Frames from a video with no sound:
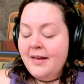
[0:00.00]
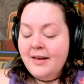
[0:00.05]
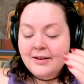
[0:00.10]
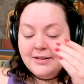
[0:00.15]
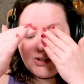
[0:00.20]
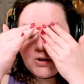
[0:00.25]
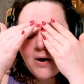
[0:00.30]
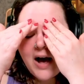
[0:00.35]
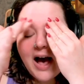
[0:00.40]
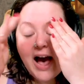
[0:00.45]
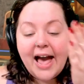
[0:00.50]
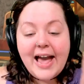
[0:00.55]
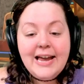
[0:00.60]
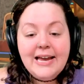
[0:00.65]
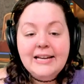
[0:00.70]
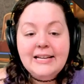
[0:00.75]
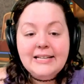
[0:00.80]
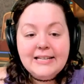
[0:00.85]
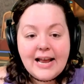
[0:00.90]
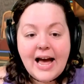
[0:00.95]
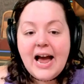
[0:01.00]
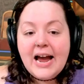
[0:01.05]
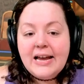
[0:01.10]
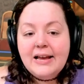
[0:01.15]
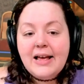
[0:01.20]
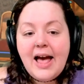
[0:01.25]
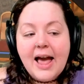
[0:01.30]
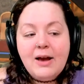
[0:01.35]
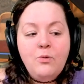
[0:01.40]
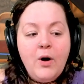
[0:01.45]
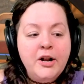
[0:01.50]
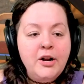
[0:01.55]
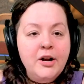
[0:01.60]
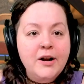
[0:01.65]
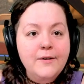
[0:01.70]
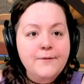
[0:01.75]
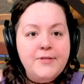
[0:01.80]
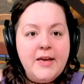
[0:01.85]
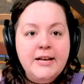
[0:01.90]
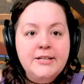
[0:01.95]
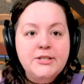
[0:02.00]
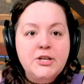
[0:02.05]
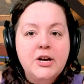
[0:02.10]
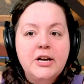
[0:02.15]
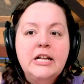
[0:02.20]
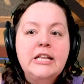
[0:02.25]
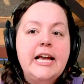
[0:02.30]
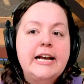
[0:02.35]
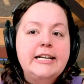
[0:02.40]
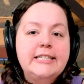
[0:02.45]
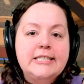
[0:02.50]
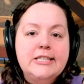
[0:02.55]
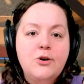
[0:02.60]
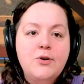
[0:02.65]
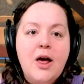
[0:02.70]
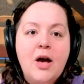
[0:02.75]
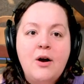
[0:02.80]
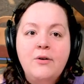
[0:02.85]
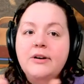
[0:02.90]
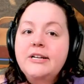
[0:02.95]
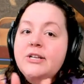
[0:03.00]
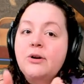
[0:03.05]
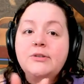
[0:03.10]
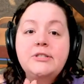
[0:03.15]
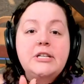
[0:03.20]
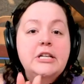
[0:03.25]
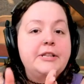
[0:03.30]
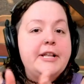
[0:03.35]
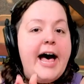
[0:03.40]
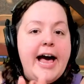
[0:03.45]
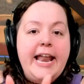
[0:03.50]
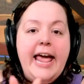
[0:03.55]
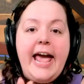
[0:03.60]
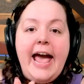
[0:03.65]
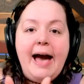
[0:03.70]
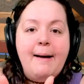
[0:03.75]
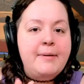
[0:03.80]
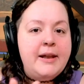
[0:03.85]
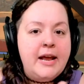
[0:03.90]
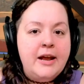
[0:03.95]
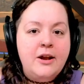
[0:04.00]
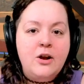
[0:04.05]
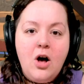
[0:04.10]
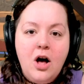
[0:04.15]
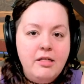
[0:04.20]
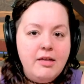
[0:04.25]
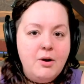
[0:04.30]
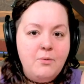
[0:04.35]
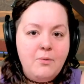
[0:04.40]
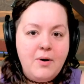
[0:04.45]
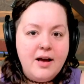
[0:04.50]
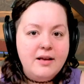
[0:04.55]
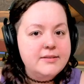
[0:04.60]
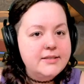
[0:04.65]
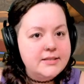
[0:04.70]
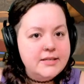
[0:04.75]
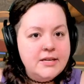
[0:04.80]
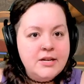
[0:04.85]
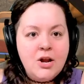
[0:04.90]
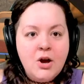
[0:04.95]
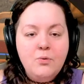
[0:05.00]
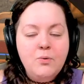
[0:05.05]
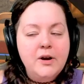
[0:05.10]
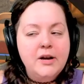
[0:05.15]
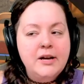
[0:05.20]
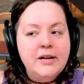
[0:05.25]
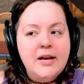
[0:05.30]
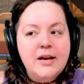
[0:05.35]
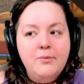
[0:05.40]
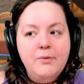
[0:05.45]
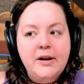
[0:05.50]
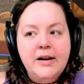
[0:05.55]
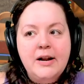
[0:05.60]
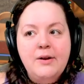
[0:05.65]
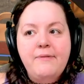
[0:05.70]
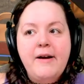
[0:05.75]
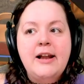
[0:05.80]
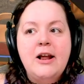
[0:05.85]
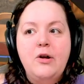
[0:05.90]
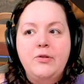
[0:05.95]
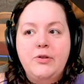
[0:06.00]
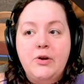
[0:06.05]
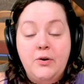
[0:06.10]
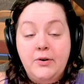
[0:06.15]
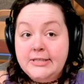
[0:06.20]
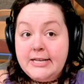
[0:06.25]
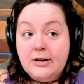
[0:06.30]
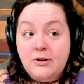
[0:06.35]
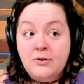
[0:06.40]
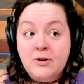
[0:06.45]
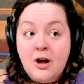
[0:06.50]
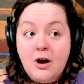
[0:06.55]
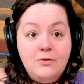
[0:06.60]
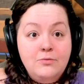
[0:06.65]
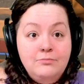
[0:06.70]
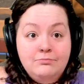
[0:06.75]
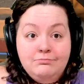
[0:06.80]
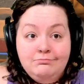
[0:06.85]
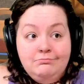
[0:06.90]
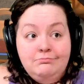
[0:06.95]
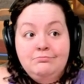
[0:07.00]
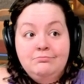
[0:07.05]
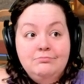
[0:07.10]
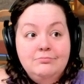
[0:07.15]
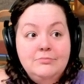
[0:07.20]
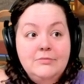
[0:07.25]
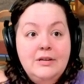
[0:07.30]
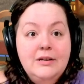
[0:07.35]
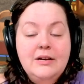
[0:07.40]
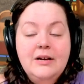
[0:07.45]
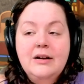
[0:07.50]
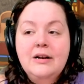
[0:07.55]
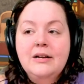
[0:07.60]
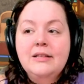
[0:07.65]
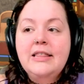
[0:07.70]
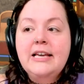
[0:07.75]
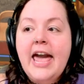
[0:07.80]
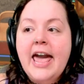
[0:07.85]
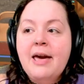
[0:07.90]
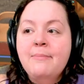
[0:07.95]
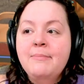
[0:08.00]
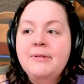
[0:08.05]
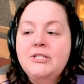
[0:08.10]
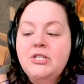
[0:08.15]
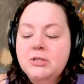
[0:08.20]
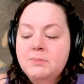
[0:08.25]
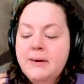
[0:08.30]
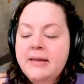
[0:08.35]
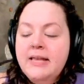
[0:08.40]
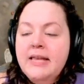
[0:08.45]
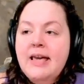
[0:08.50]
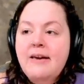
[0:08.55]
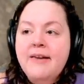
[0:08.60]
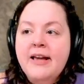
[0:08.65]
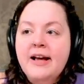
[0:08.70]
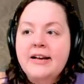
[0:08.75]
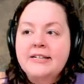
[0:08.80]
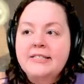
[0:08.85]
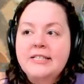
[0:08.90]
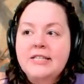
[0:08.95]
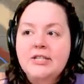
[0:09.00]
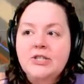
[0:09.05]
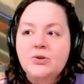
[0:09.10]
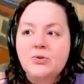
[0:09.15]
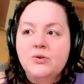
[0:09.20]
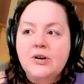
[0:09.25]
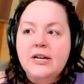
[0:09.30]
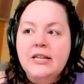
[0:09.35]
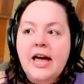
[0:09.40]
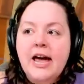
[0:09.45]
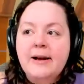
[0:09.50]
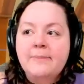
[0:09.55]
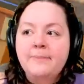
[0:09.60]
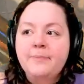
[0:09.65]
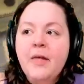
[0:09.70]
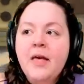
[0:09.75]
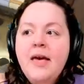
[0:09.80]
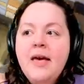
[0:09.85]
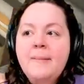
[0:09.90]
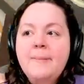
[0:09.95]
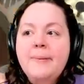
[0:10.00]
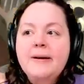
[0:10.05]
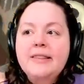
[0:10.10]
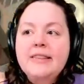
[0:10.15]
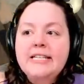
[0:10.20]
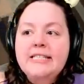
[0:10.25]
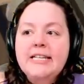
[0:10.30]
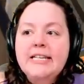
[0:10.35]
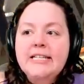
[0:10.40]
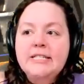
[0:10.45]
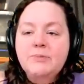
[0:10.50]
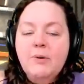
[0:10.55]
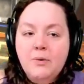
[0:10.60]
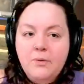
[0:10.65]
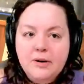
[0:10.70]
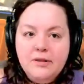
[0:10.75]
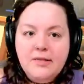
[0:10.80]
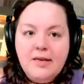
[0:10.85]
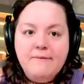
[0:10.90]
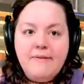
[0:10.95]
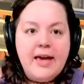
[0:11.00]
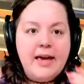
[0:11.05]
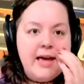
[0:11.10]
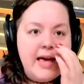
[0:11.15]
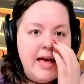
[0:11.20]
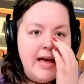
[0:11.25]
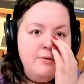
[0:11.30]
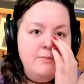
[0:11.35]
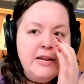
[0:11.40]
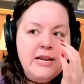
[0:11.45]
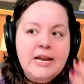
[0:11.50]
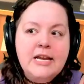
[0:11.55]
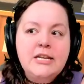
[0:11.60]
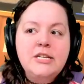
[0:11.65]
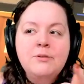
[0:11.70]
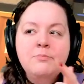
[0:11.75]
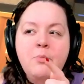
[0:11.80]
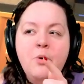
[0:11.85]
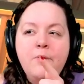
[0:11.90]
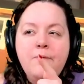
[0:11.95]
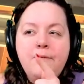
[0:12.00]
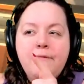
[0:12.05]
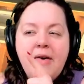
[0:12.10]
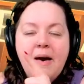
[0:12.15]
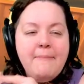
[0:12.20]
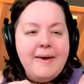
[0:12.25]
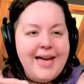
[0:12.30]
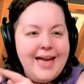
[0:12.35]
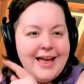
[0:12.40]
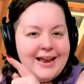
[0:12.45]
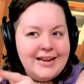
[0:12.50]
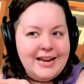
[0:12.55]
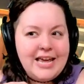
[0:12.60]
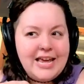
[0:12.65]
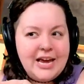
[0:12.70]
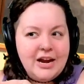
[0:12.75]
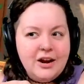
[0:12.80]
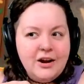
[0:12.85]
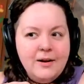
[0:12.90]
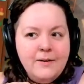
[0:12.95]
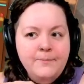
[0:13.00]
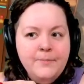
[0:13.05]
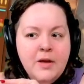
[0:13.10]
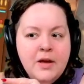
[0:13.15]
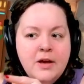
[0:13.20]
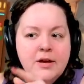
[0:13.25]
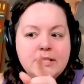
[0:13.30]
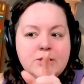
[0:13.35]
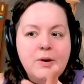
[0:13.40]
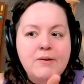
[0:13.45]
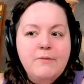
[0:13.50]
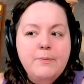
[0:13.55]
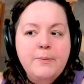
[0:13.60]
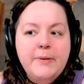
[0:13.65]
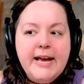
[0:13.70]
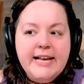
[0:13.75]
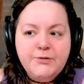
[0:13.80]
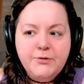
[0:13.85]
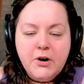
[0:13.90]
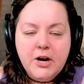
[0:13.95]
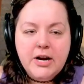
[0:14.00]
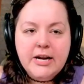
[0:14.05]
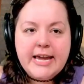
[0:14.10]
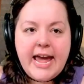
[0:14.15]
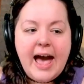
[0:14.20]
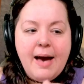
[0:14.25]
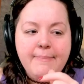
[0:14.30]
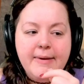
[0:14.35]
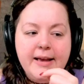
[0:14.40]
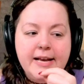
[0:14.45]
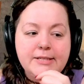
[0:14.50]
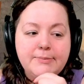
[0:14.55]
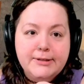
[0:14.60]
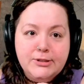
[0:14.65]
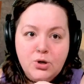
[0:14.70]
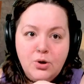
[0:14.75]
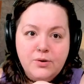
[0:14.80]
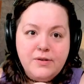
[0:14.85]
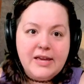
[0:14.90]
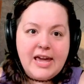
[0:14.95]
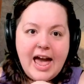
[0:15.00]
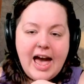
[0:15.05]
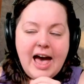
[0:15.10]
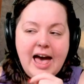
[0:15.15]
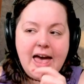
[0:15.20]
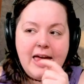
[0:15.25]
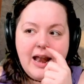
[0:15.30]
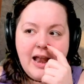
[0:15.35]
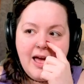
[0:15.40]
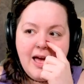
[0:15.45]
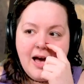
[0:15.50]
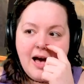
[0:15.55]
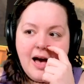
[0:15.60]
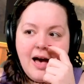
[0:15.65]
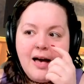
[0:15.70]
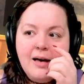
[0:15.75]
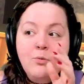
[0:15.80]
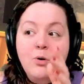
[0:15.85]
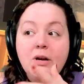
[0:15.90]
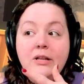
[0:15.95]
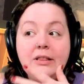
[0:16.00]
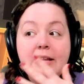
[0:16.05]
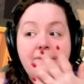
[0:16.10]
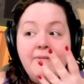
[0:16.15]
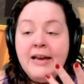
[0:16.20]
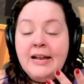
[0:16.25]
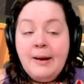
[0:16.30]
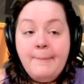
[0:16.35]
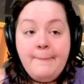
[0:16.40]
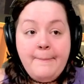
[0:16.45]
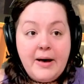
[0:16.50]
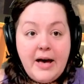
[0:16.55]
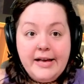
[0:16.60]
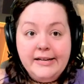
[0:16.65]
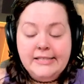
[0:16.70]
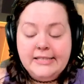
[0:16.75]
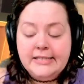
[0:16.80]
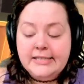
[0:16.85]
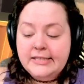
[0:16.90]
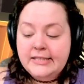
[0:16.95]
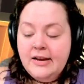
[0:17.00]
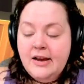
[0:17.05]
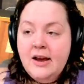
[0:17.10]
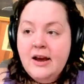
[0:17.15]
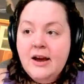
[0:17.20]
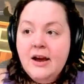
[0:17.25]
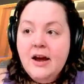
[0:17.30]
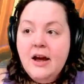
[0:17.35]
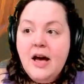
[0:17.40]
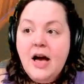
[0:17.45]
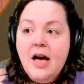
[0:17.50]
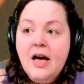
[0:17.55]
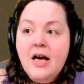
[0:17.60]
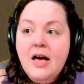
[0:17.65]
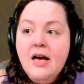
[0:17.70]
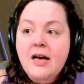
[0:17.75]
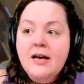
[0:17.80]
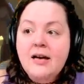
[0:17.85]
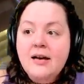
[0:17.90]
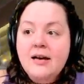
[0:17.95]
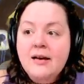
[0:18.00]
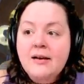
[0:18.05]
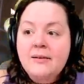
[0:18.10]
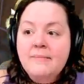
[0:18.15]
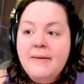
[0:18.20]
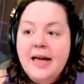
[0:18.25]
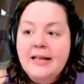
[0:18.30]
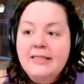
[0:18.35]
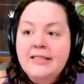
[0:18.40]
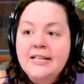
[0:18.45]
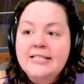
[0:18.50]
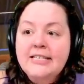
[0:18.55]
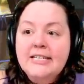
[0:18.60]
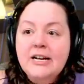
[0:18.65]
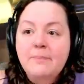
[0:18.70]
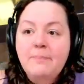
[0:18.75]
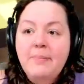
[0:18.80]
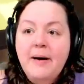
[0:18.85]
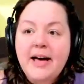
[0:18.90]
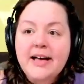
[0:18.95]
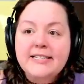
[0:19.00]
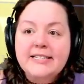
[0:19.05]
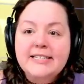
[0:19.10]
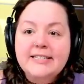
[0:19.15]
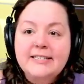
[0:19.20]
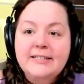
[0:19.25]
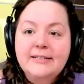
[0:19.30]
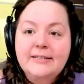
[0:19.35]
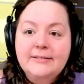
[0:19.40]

so I I I wonder if things are gonna like slow down because there was a lot happening all at once. You know, we're gonna we're gonna find out though, because I don't know. The game has just been giving us the storyline. But this is where we're living, and we need to move them in here. So we have a place for our cat because we stole the cat. Um, we're living in a bus. Um, and this is our bus.